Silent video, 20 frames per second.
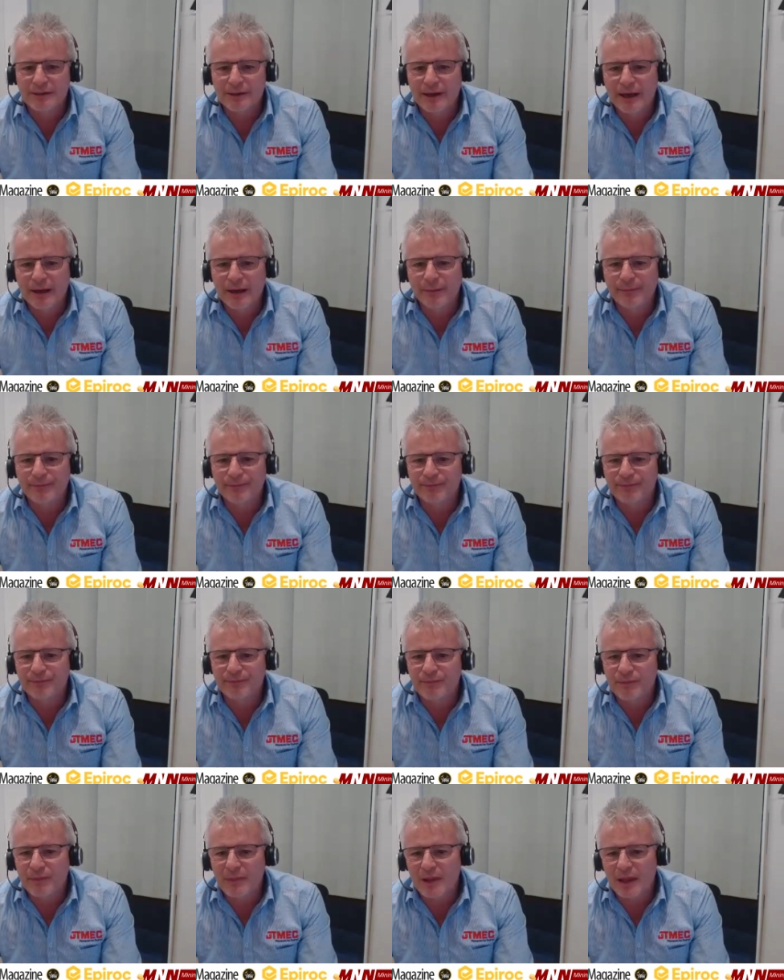
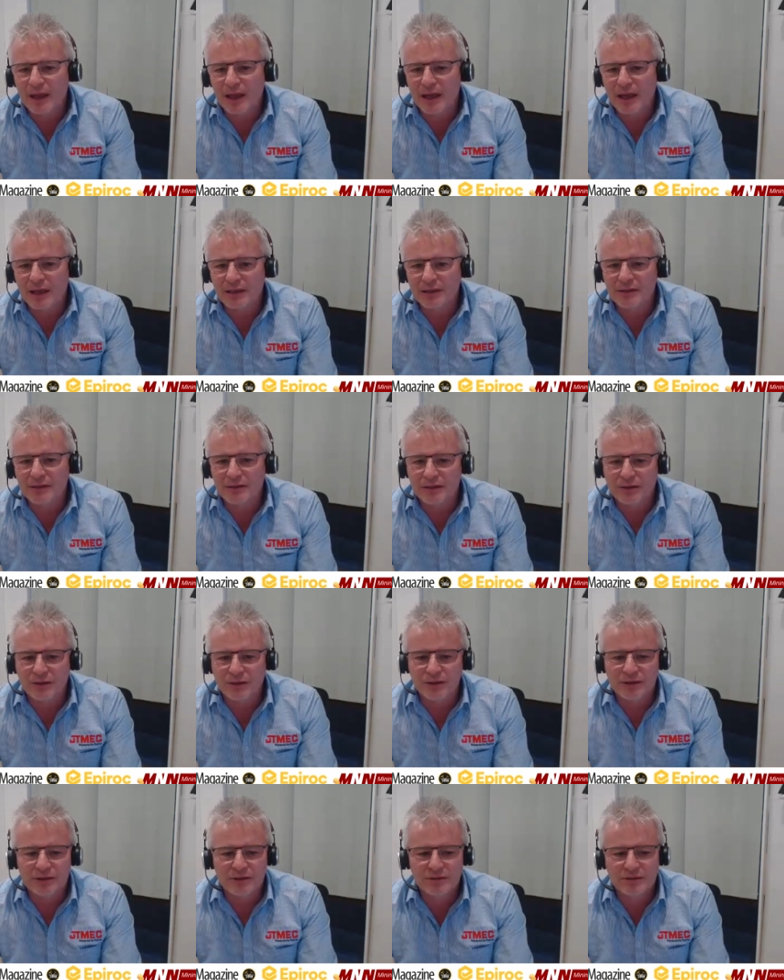um, and
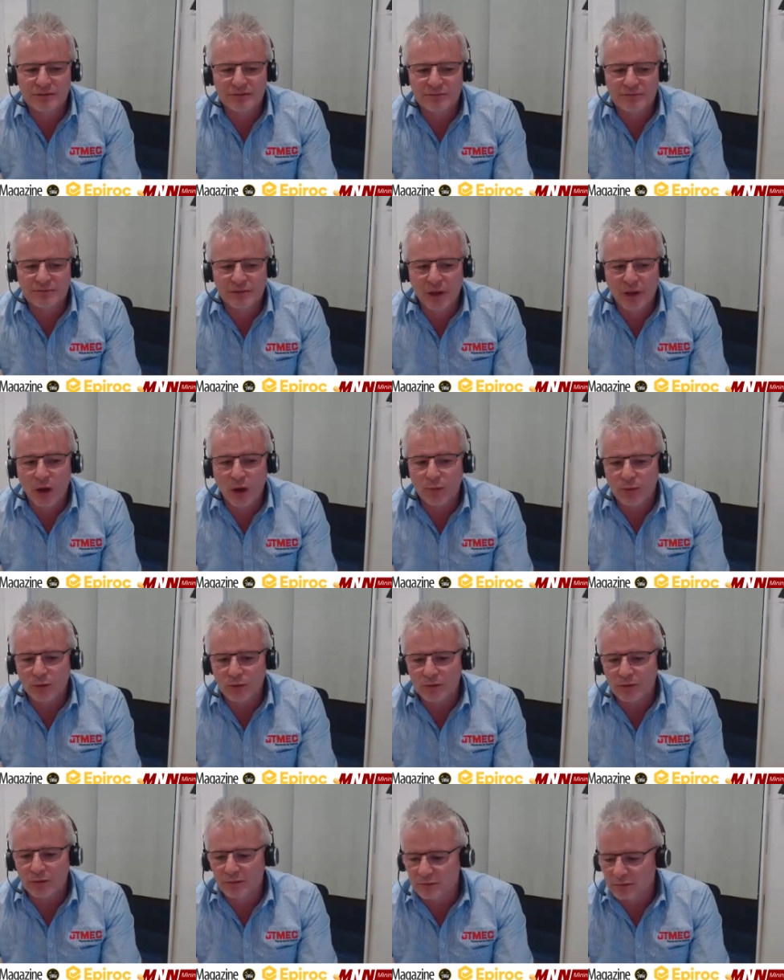across
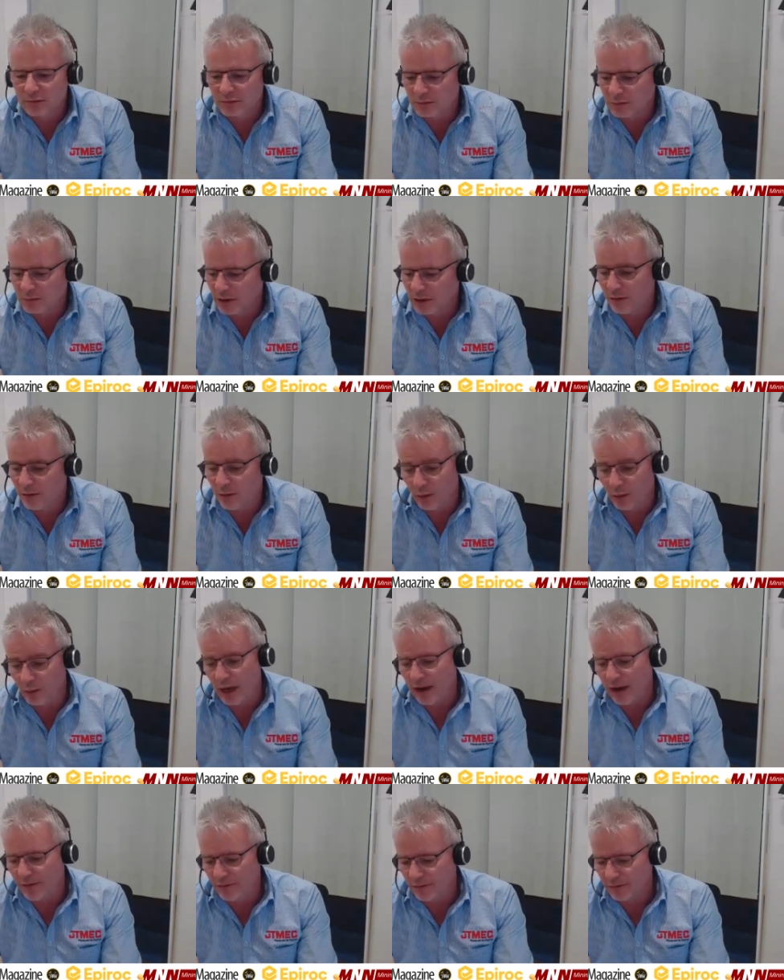global uh, or
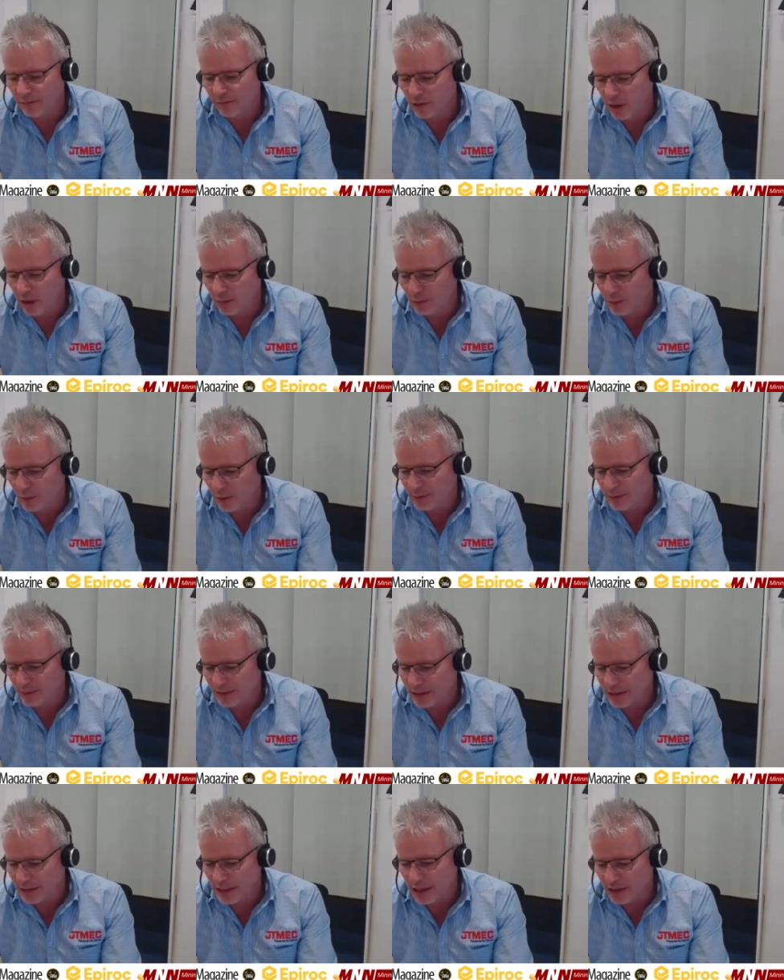have global
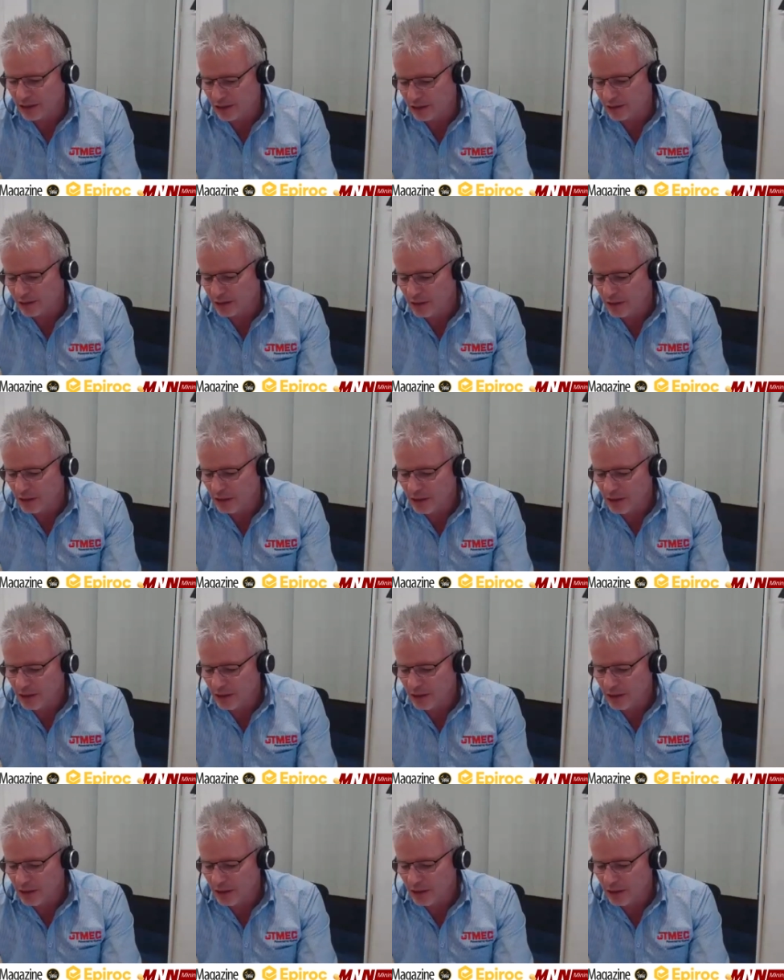representation